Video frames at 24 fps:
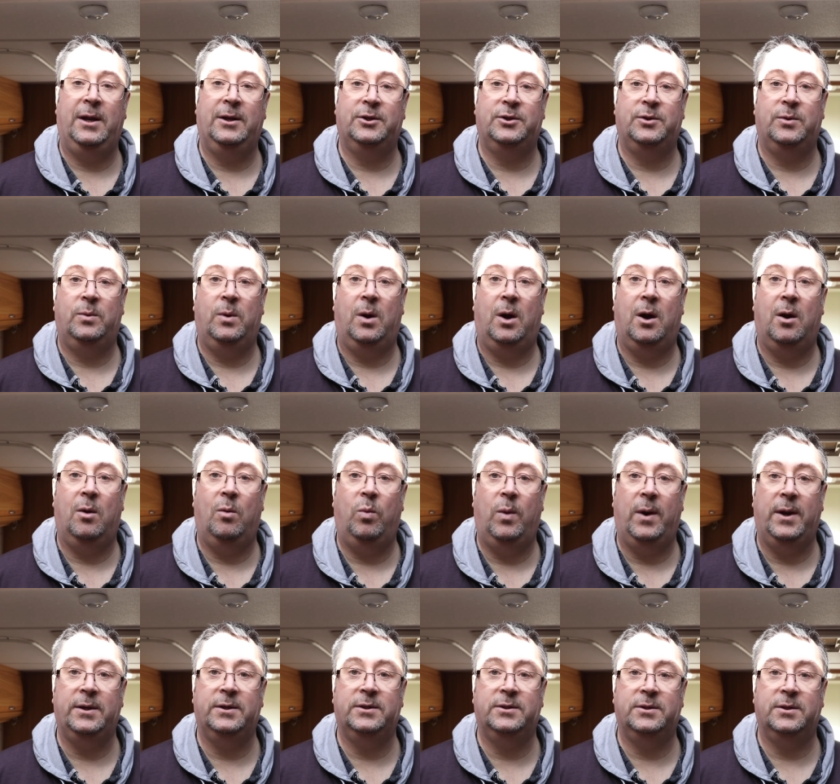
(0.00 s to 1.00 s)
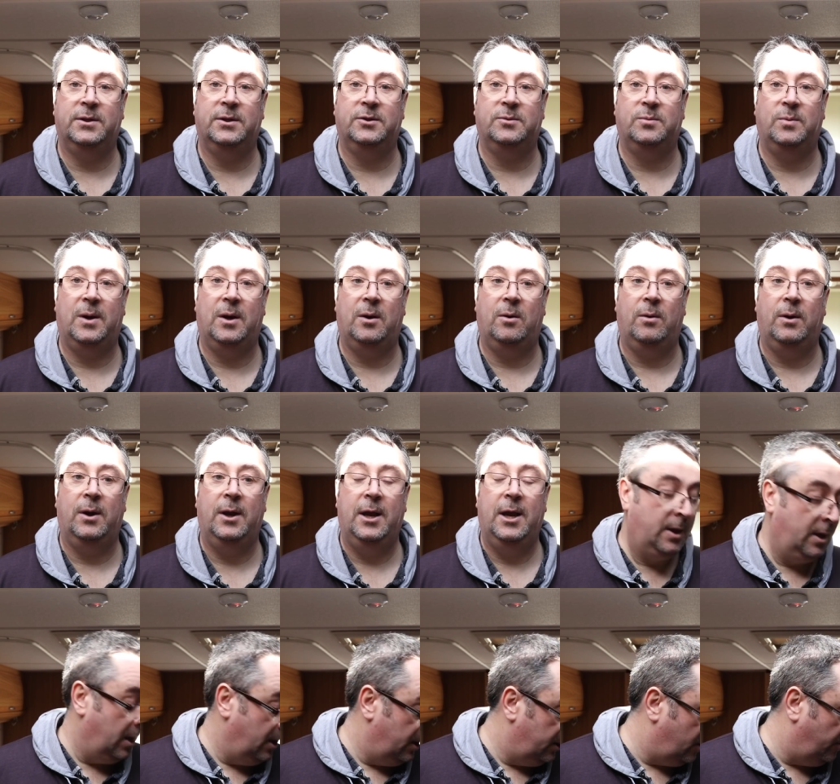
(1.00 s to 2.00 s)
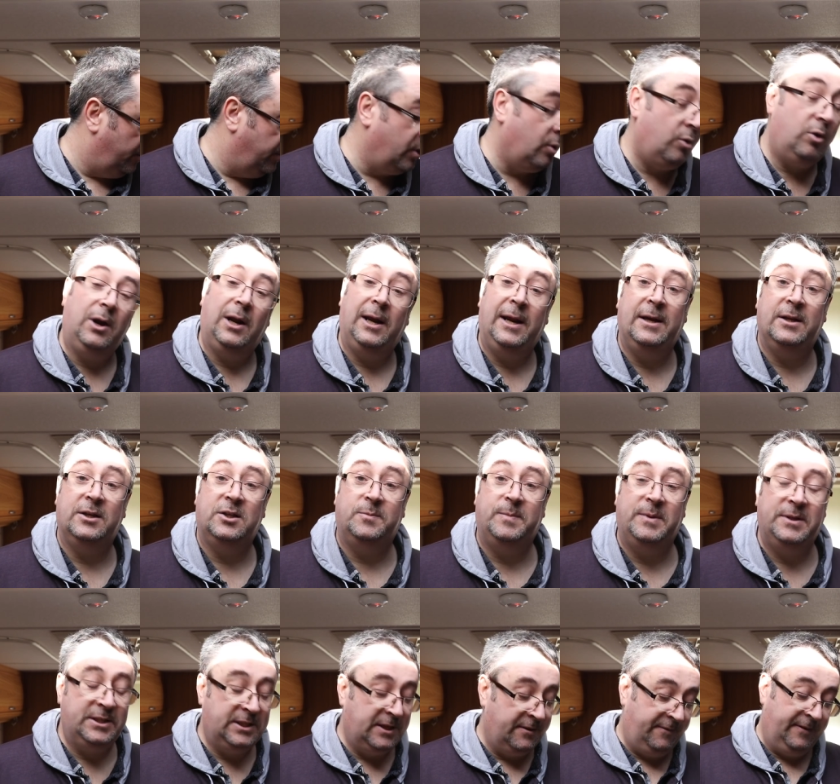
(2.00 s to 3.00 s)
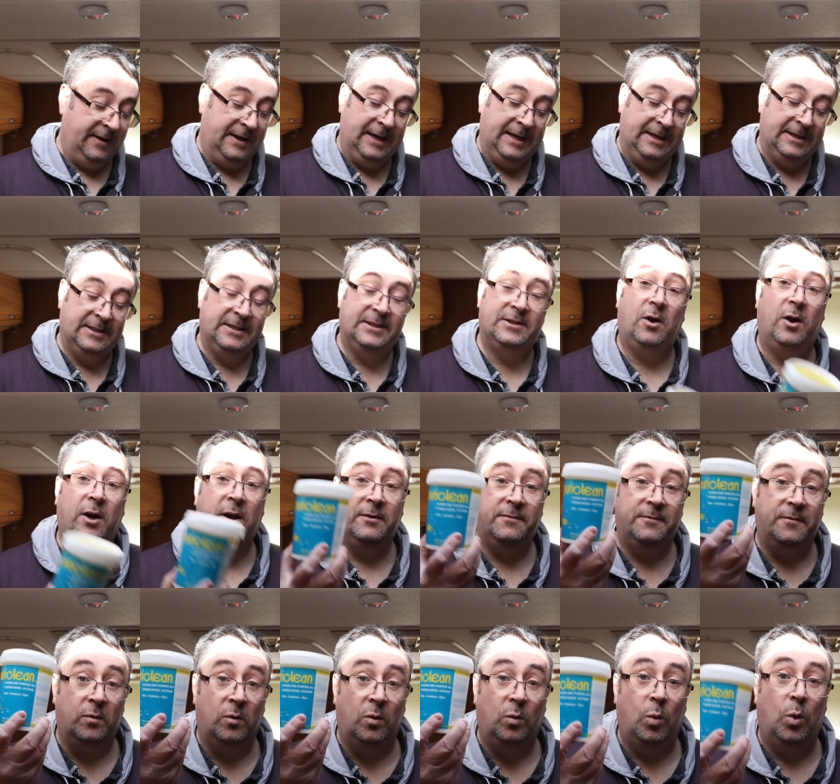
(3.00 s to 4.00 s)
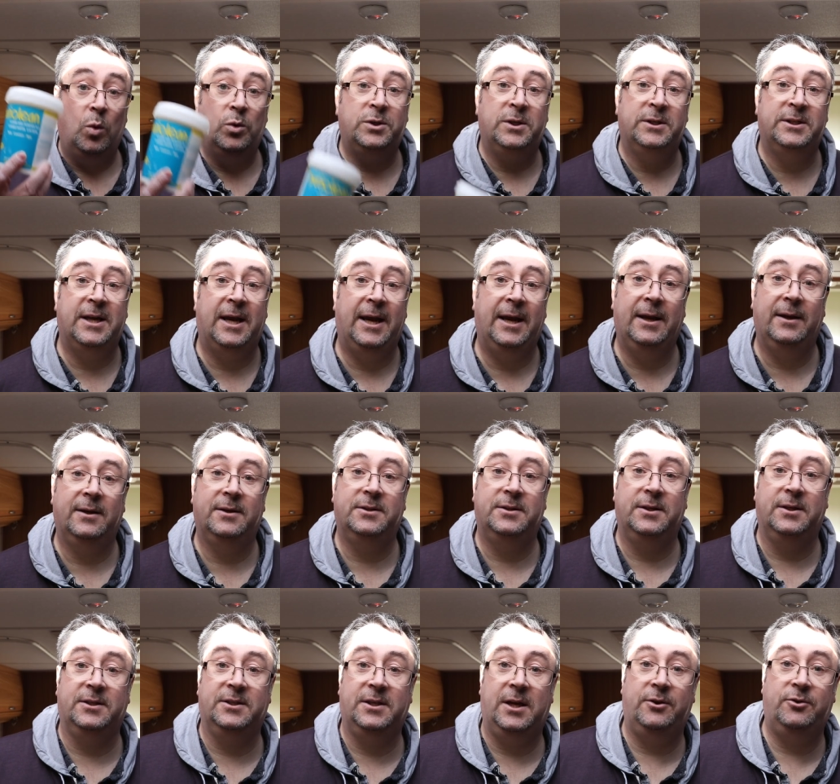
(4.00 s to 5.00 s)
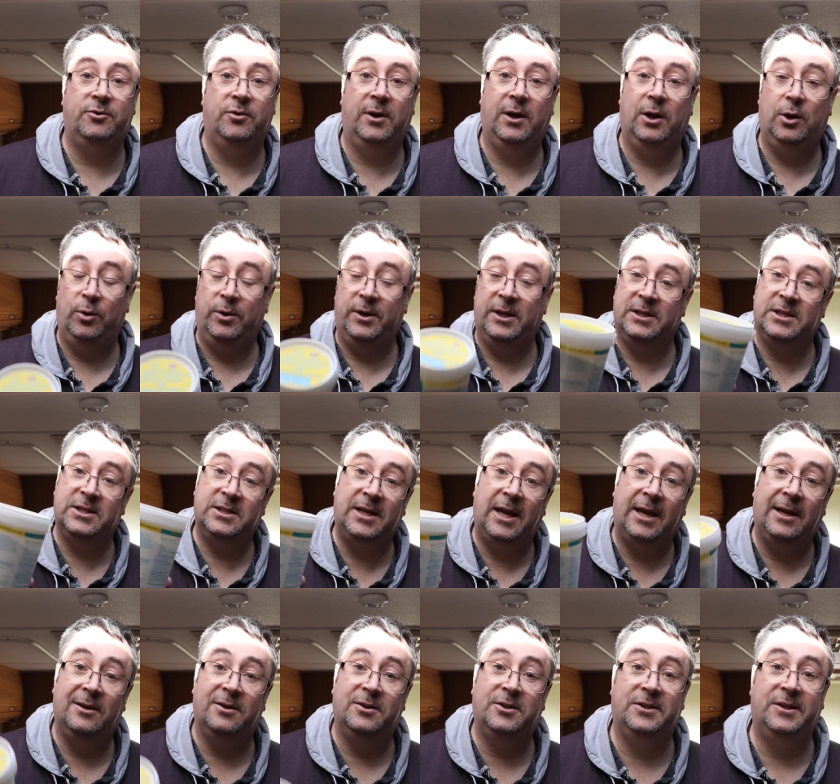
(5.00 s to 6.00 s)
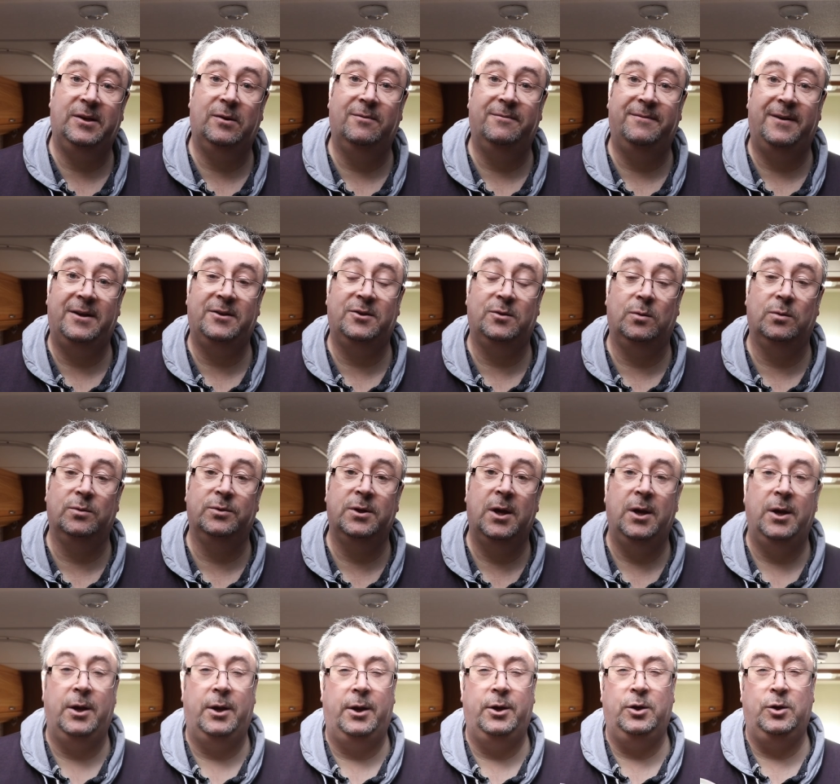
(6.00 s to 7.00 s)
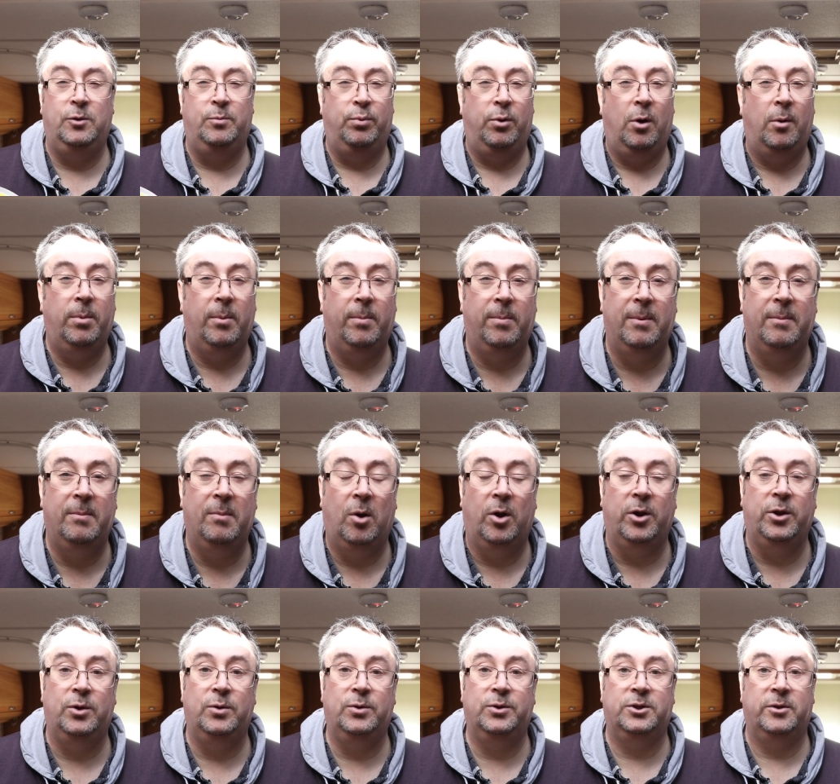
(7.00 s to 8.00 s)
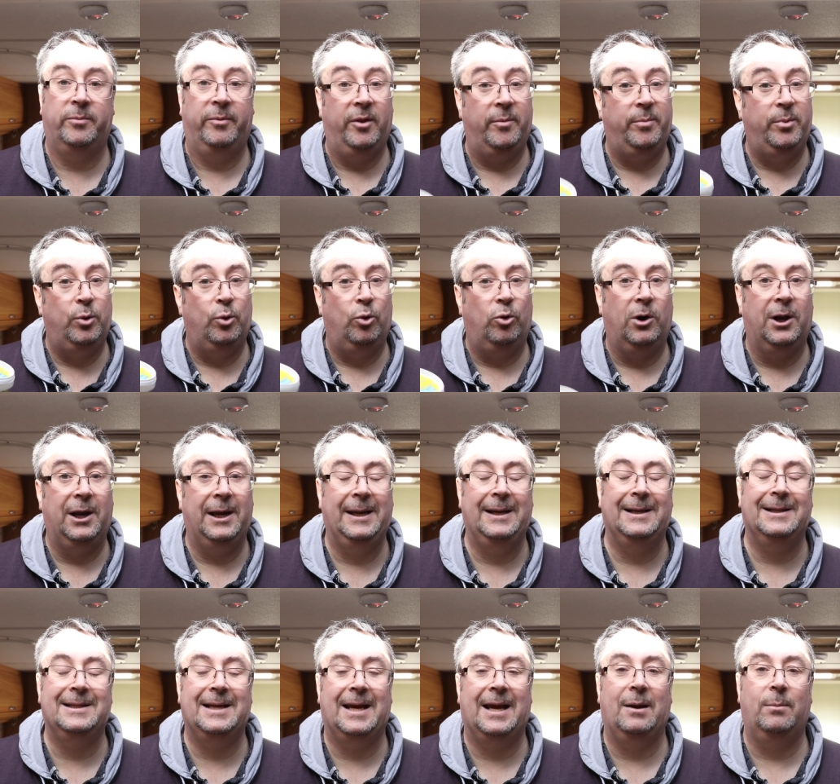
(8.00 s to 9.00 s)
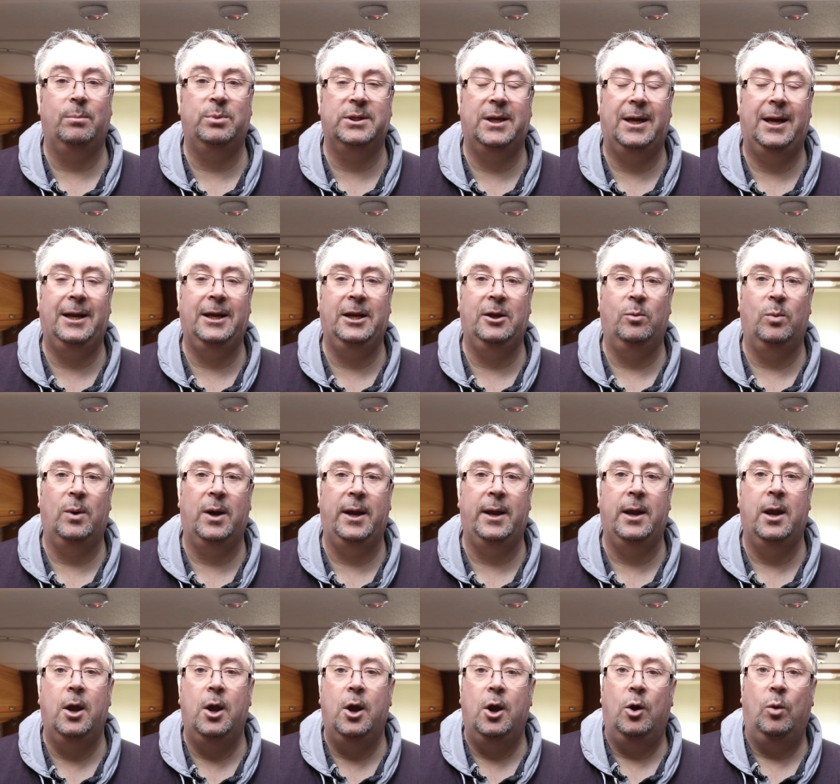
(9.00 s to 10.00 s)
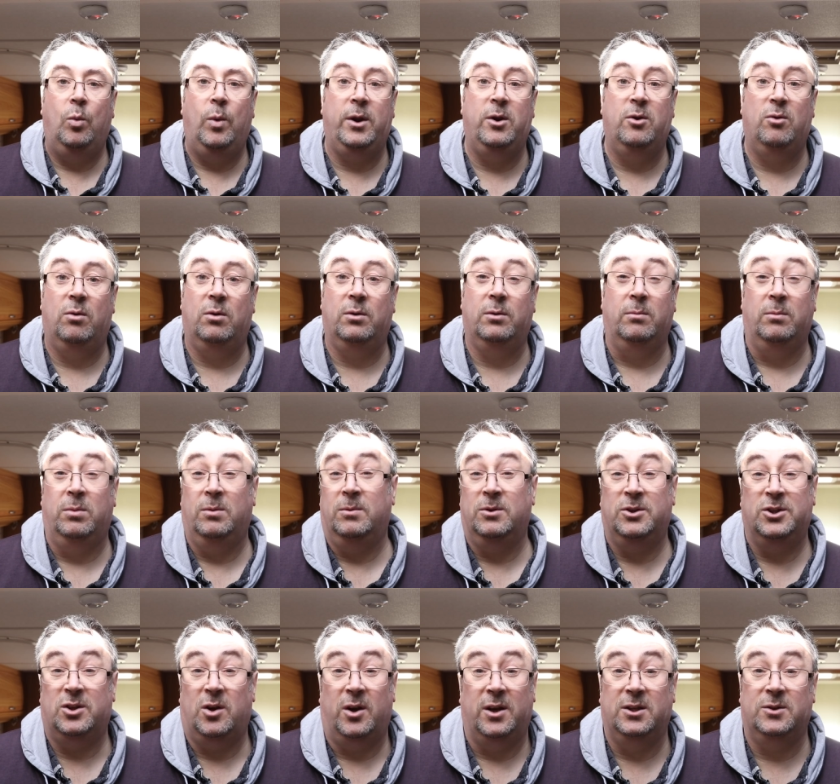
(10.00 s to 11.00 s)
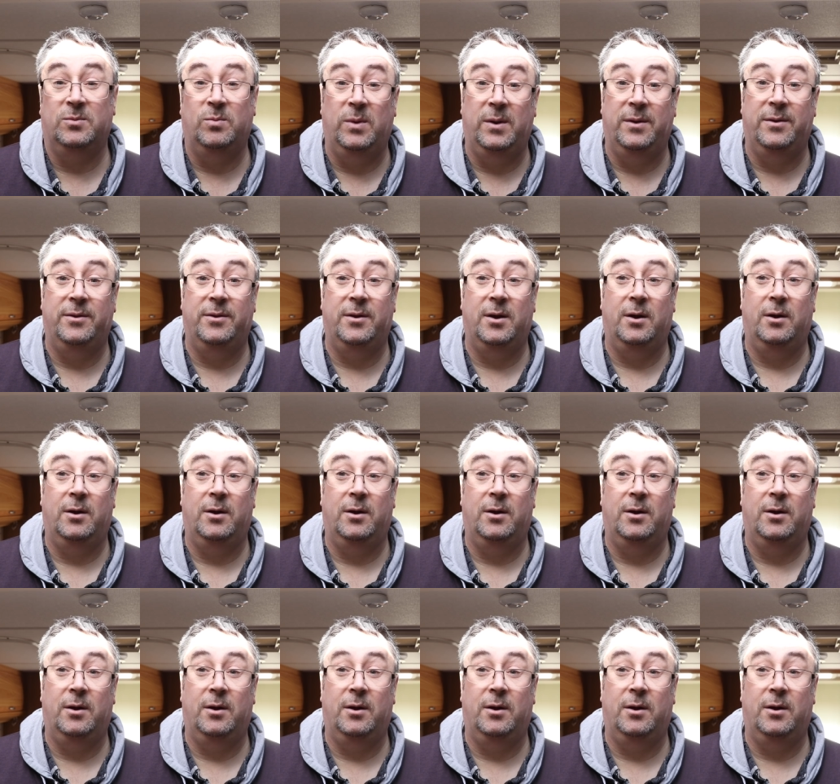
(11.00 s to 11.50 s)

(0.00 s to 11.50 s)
into our waste as well. Now Puriclean is specifically designed for water tanks, etc., including stainless steel vessels, and you probably might use some of the Puriclean tabs anyway when you're on sites with